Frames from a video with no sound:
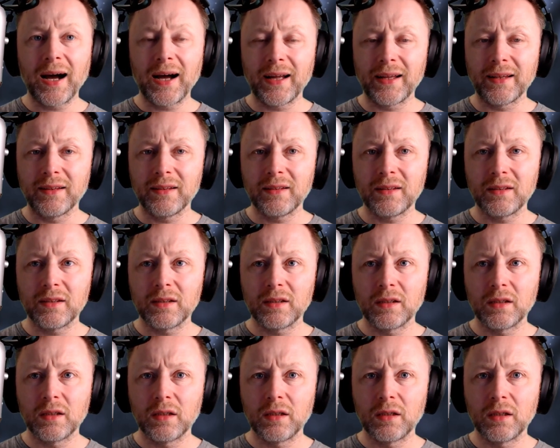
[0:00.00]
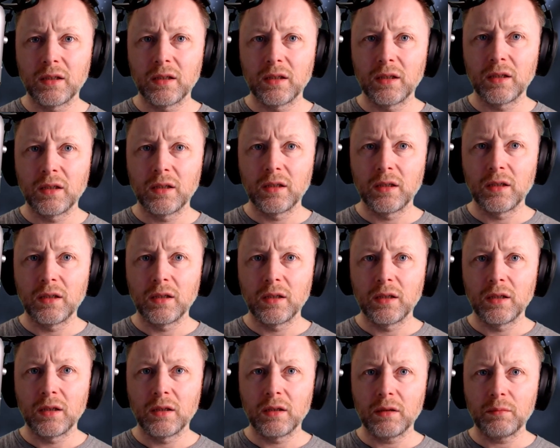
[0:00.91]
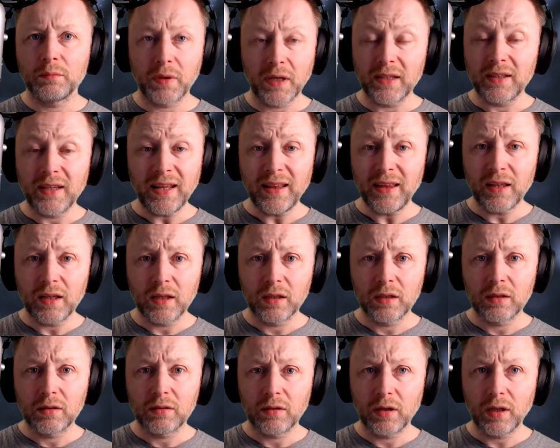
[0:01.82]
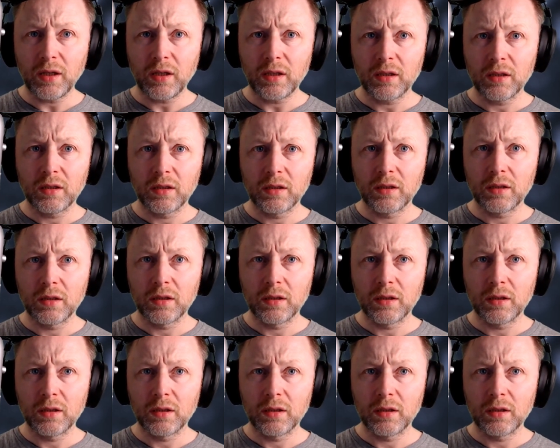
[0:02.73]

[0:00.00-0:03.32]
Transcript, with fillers: And, but he didn't, right?